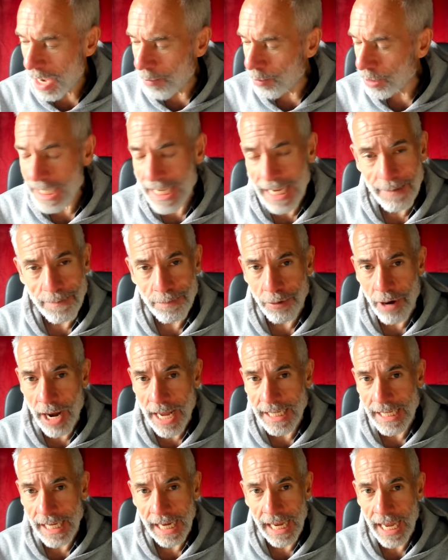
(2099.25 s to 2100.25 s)
I would keep
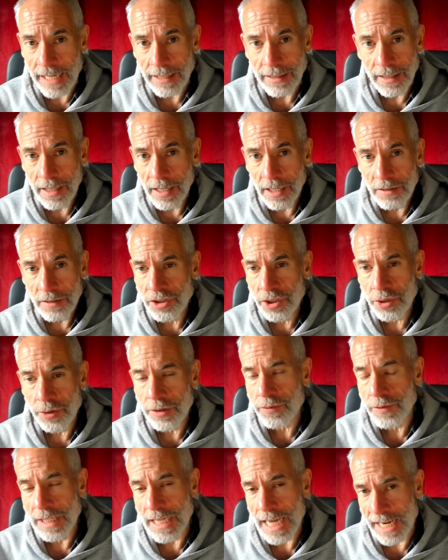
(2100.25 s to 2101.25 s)
breaking it two or
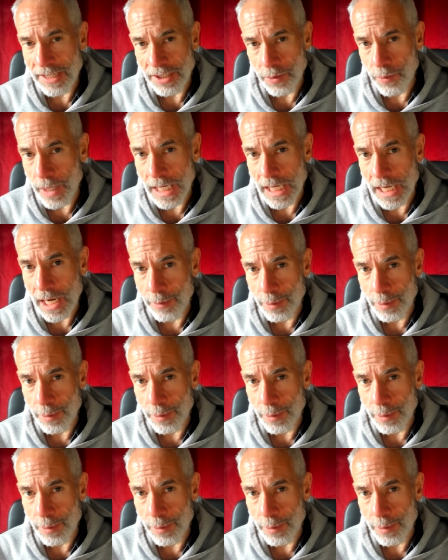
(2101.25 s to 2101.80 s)
three days a week.